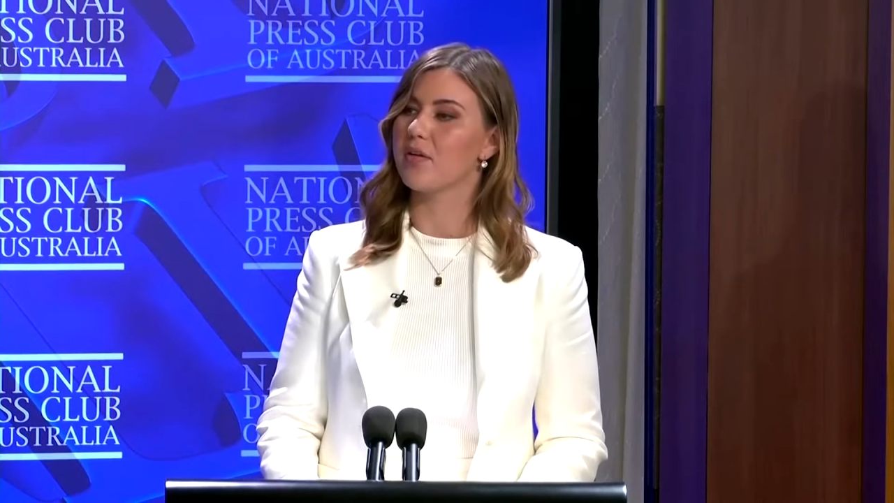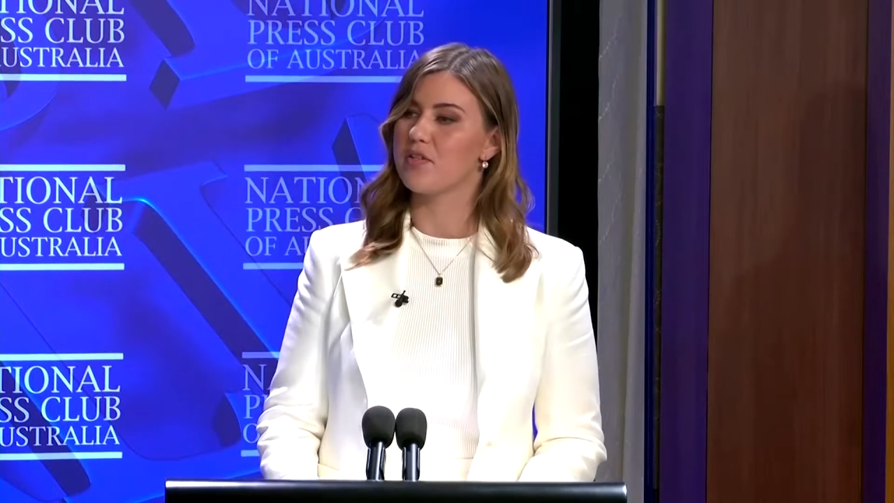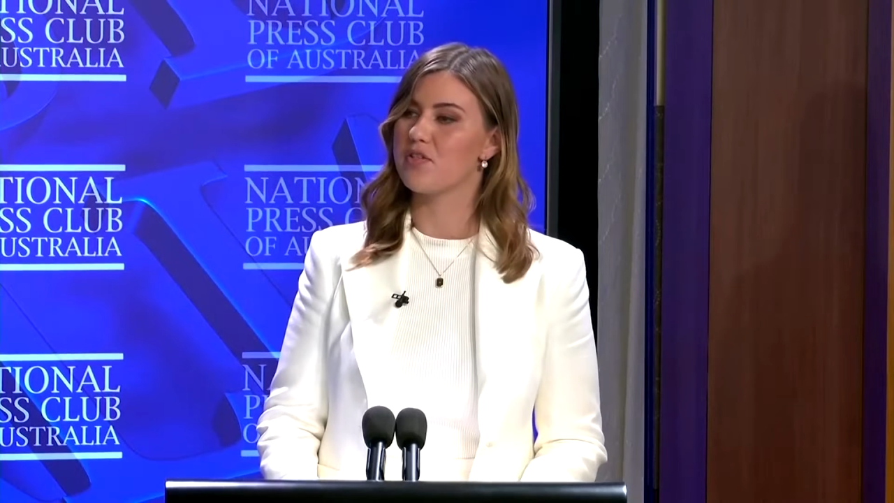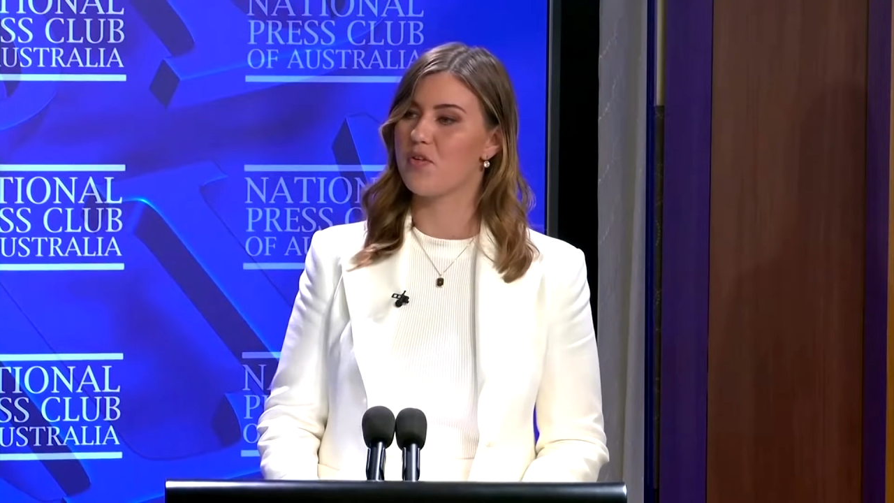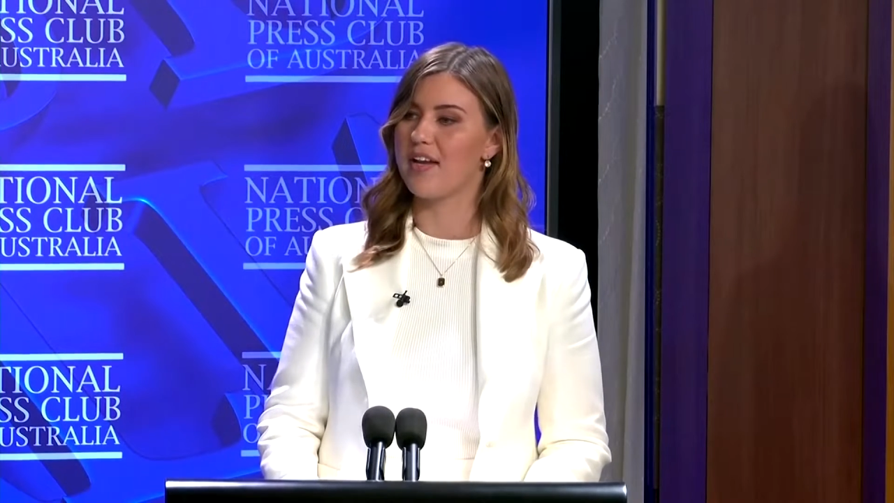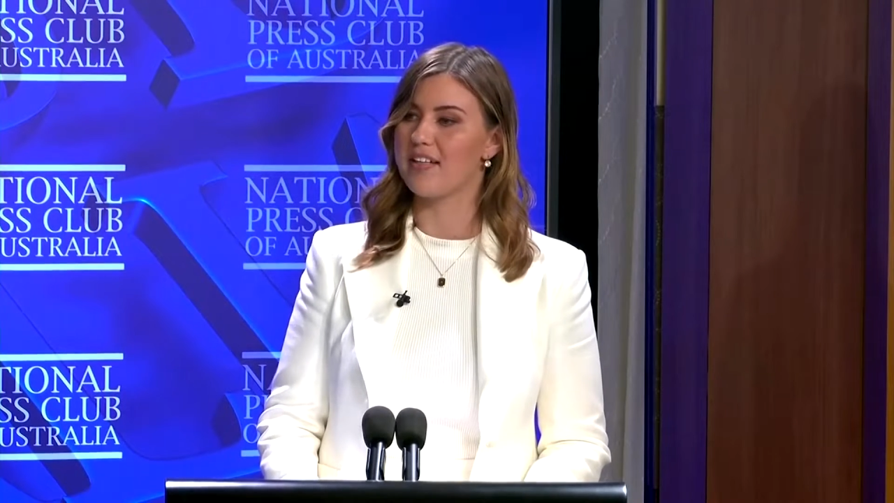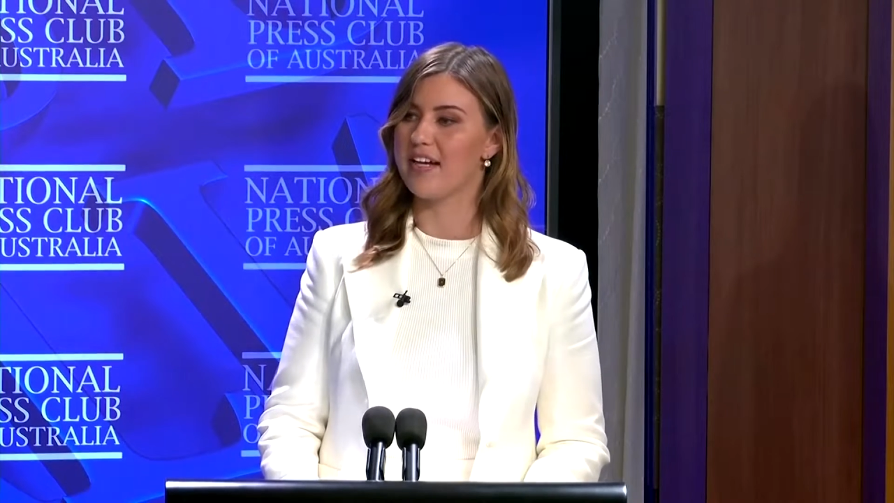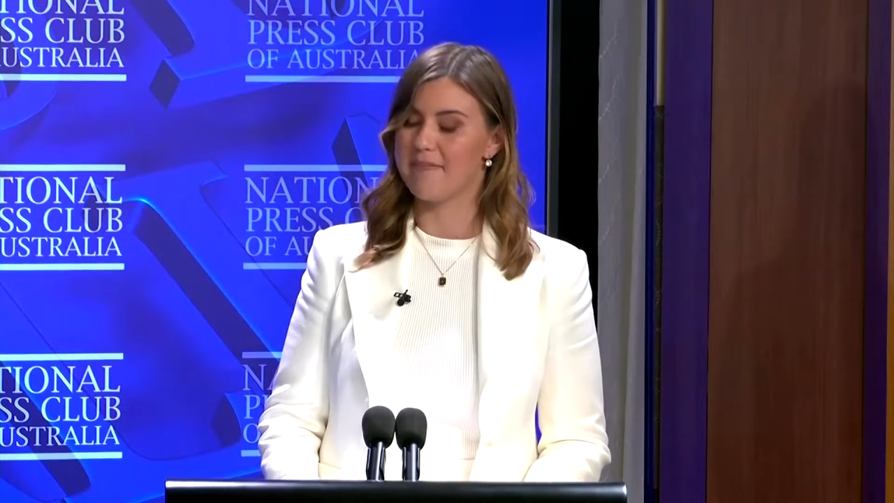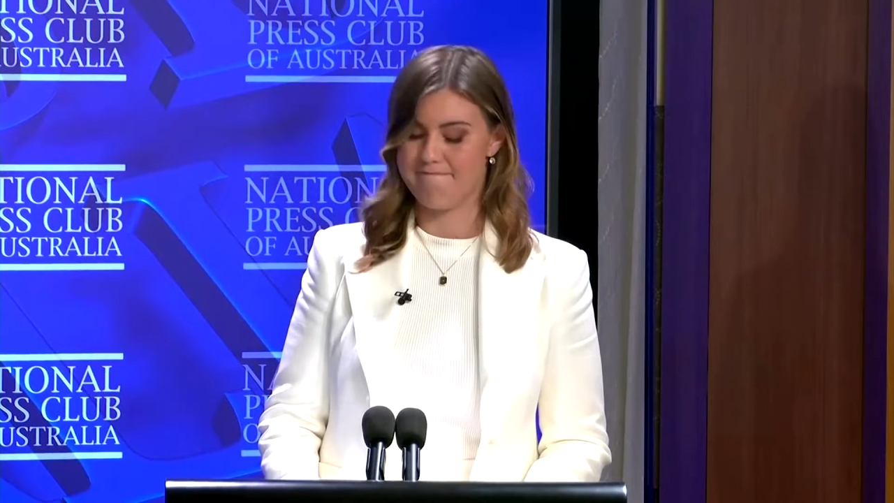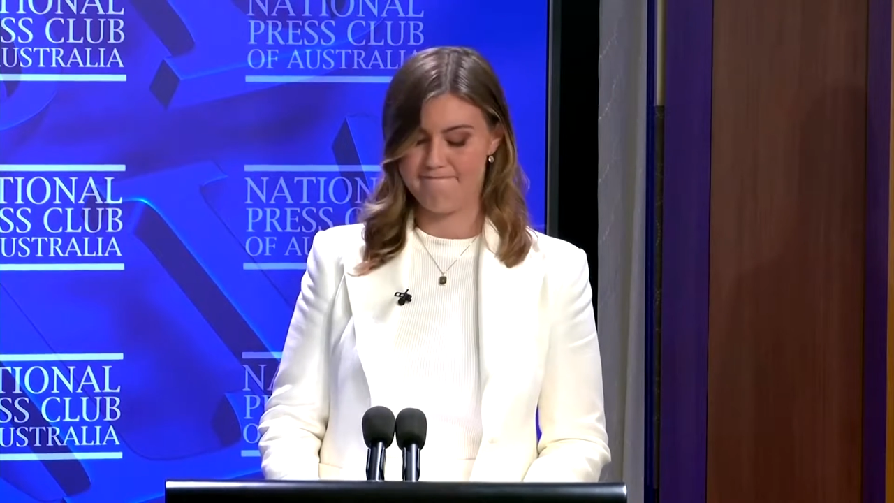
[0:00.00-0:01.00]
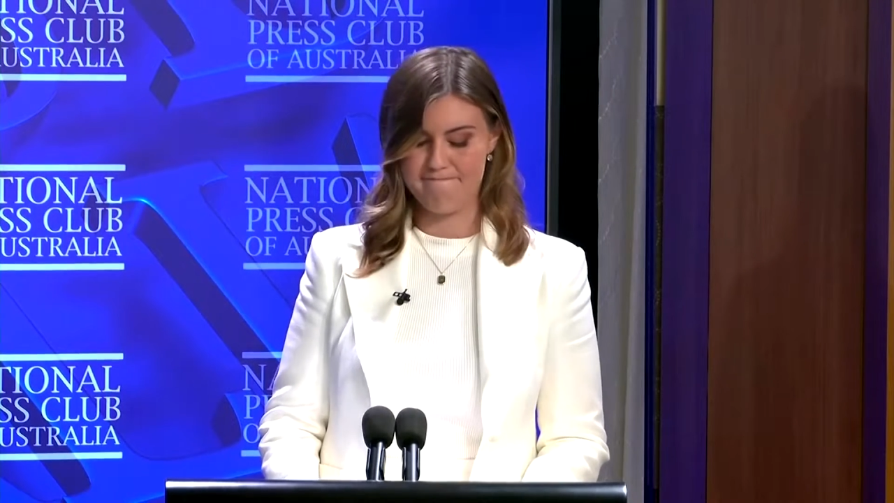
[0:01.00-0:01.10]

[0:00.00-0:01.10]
in Australia.